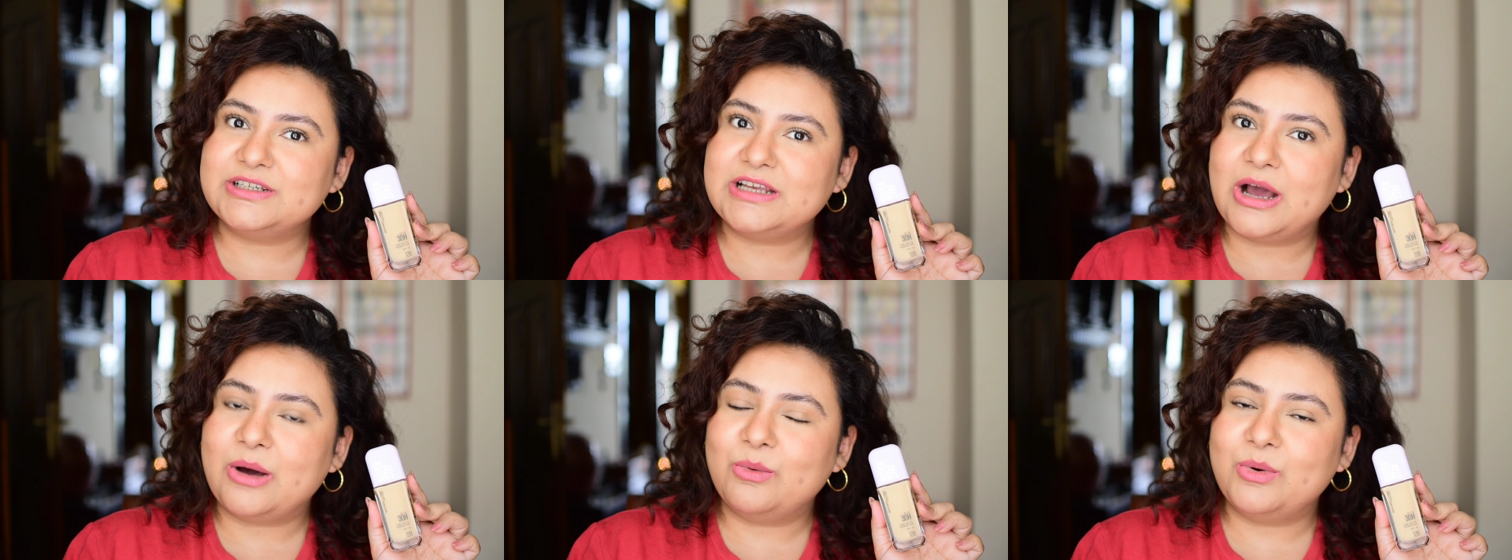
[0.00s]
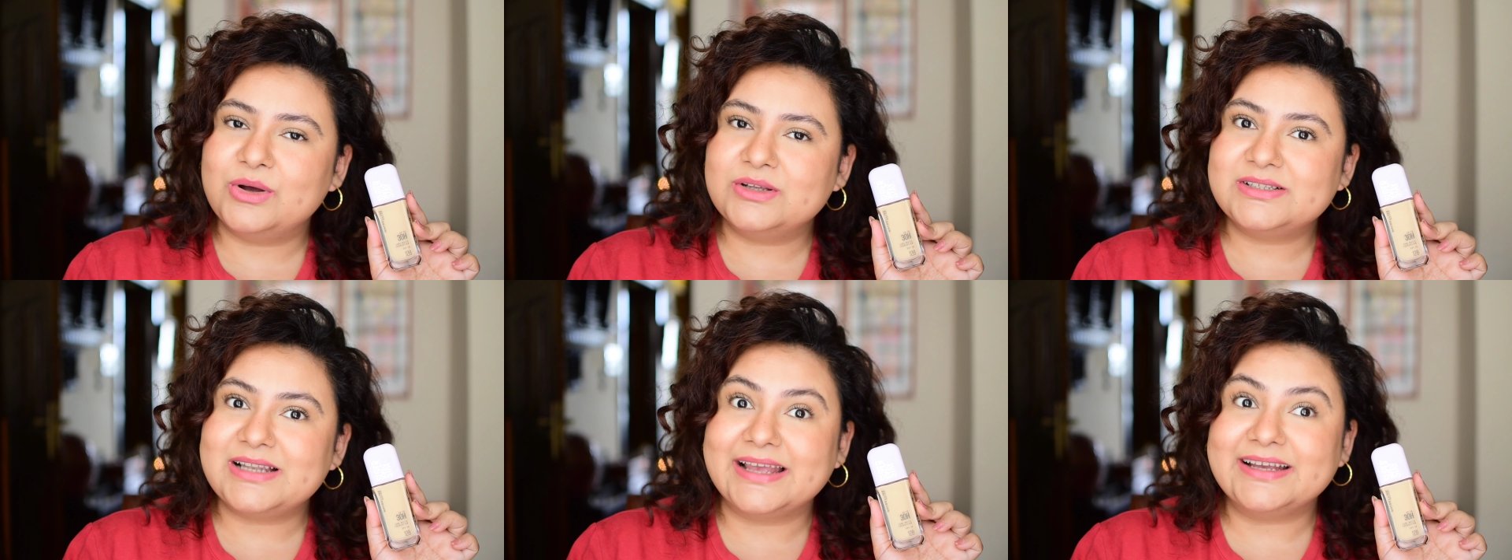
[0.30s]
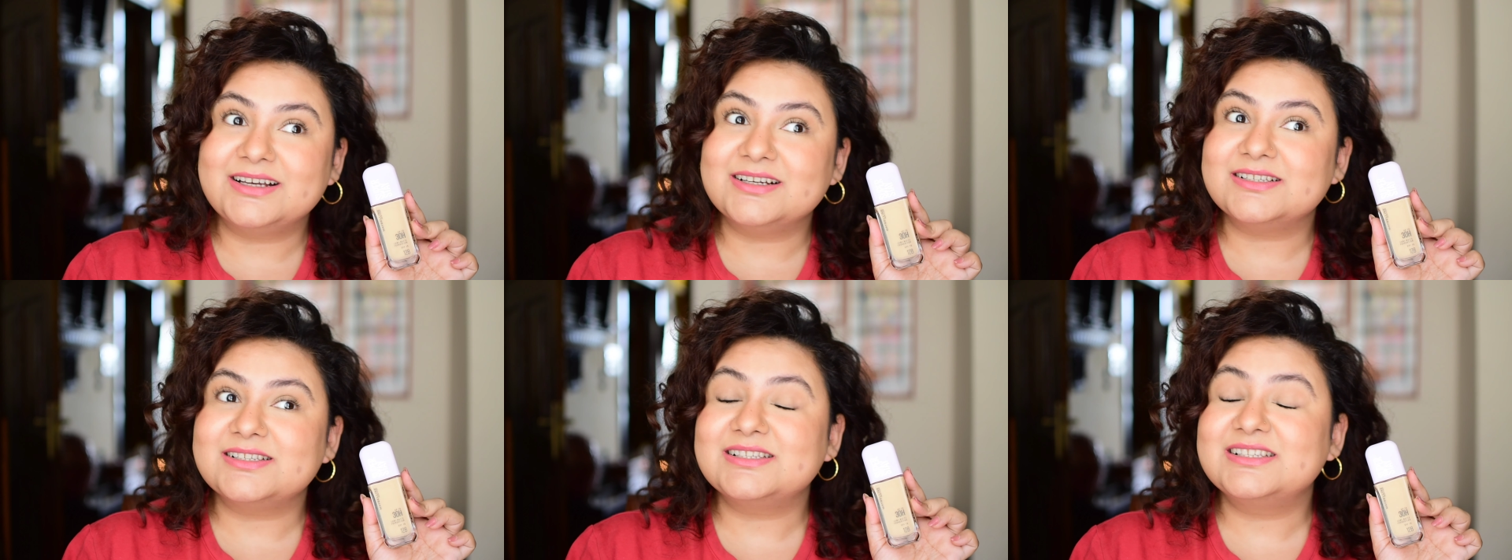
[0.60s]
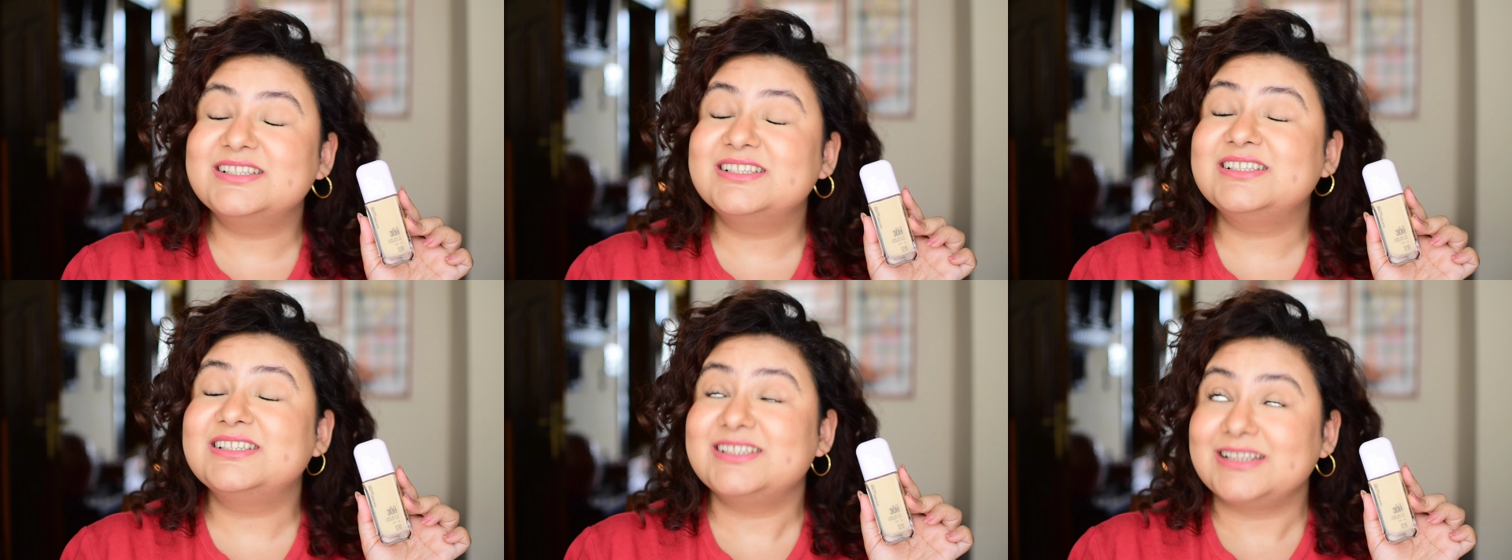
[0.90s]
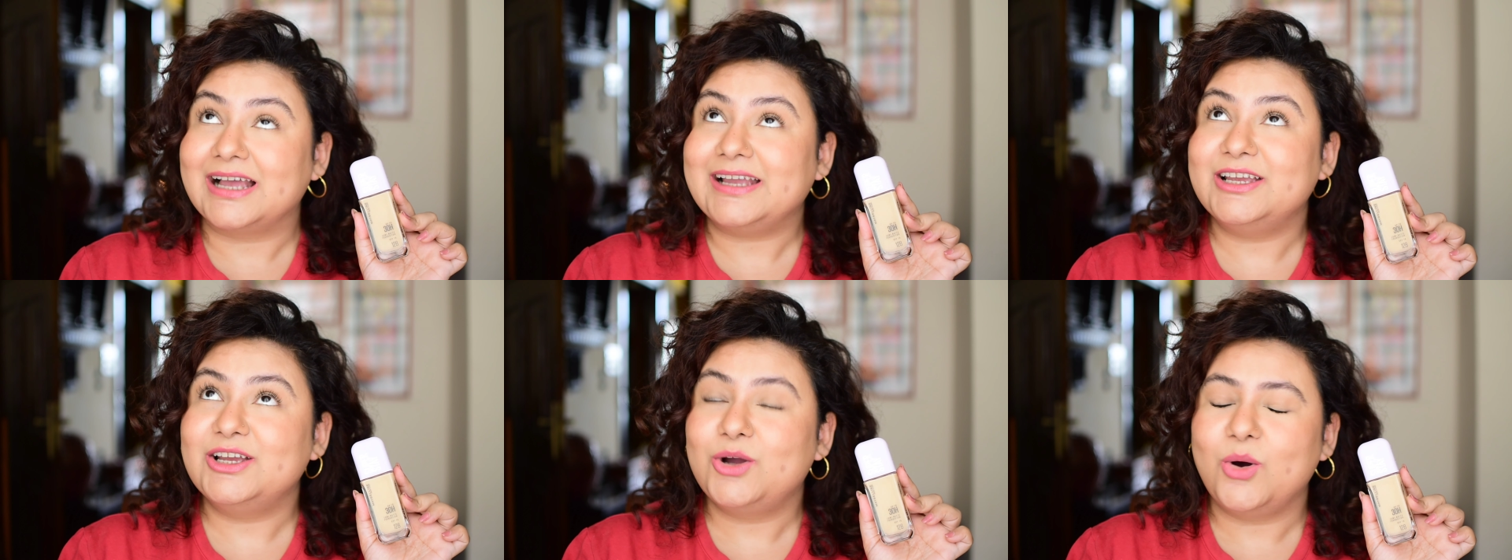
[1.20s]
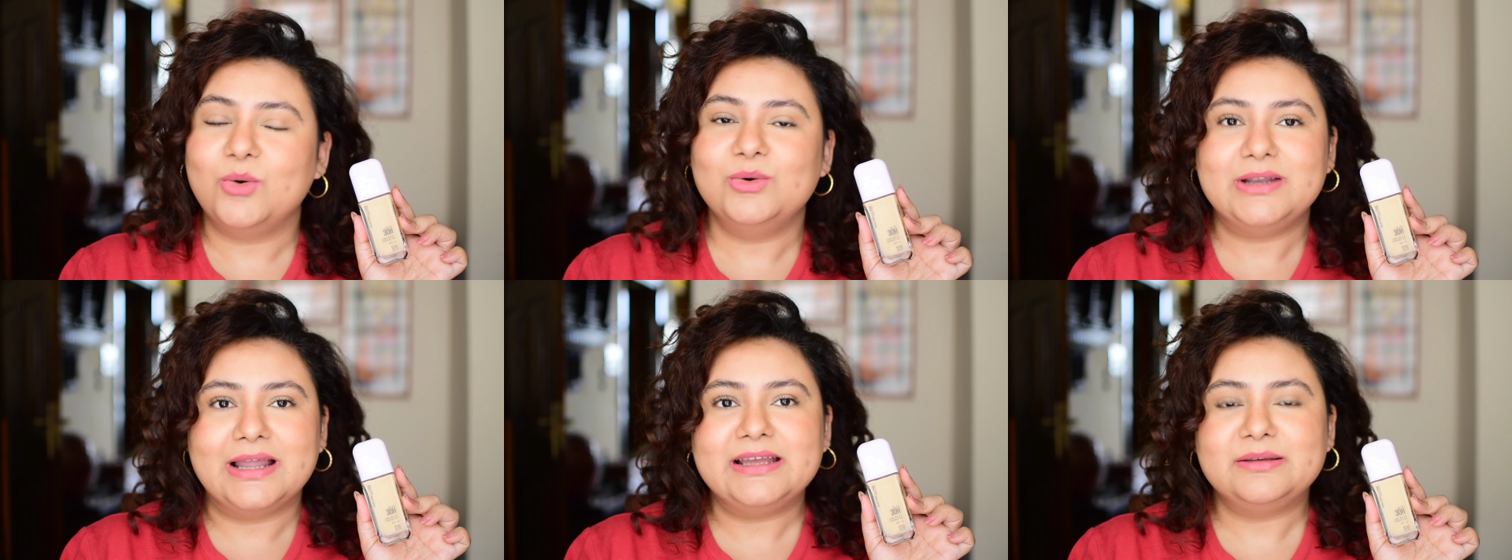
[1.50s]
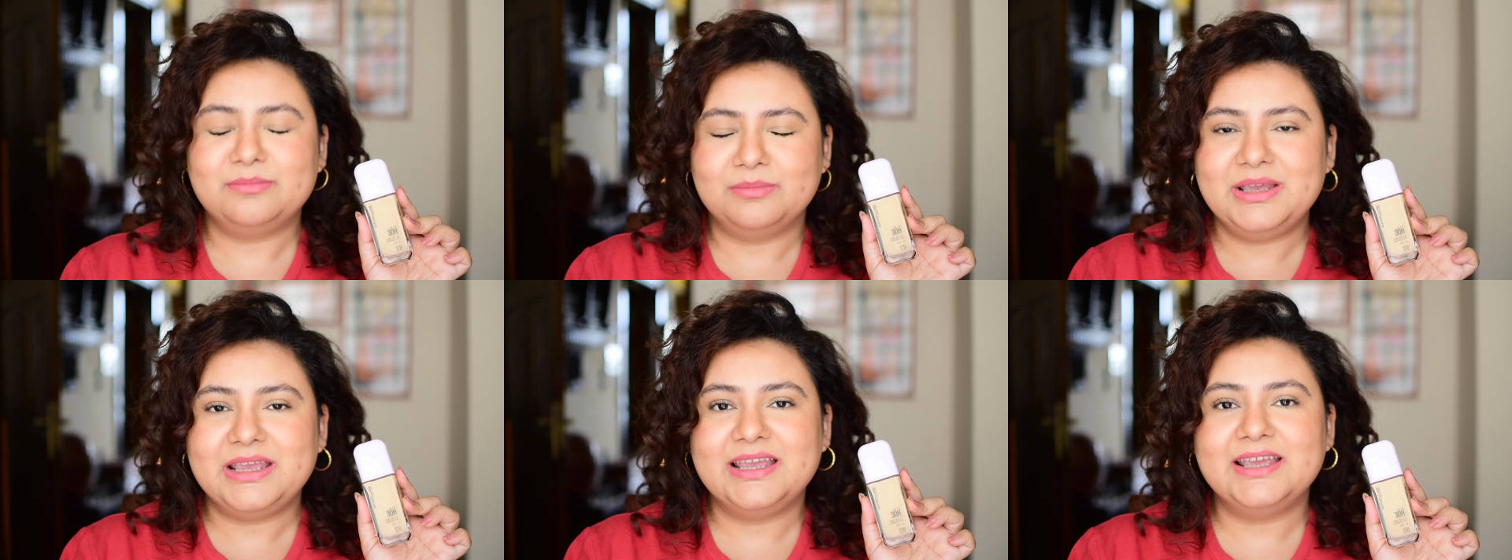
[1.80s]
30 hours like a psycho
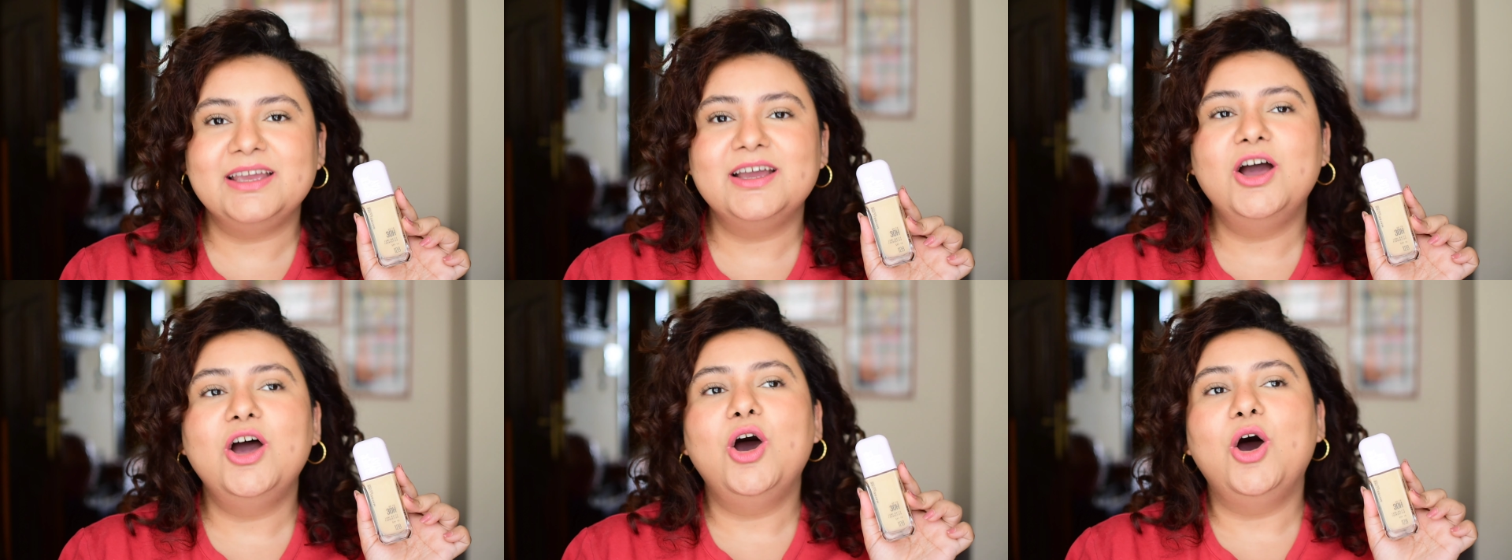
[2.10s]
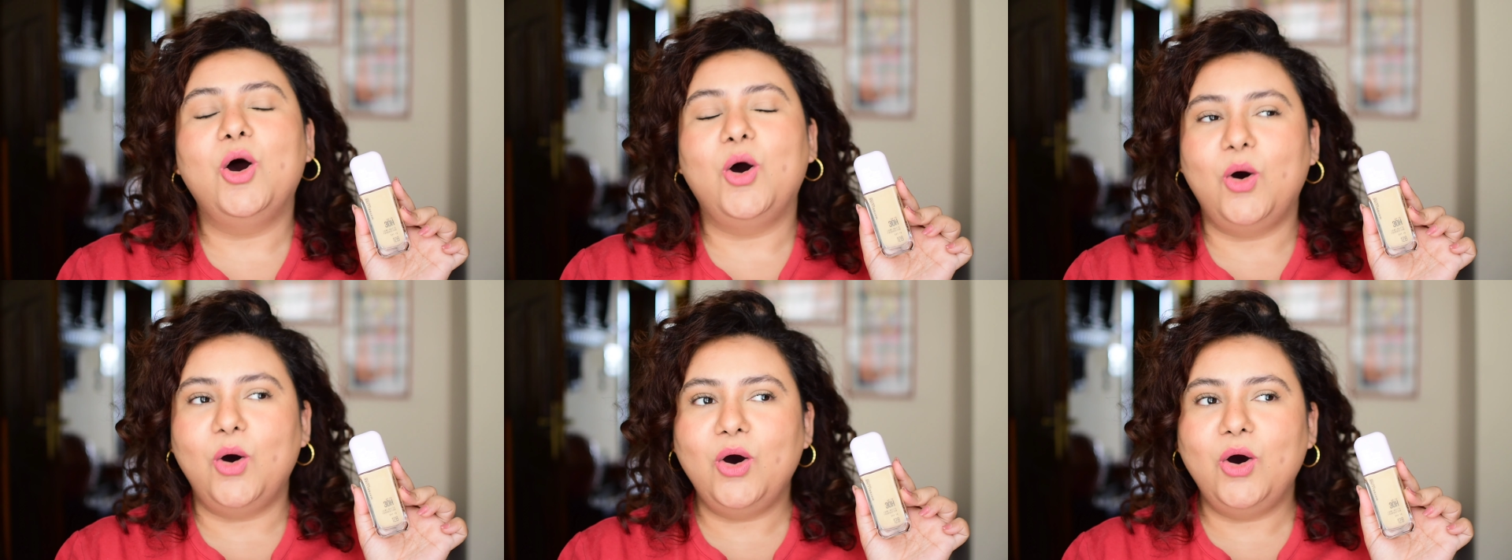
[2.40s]
like me,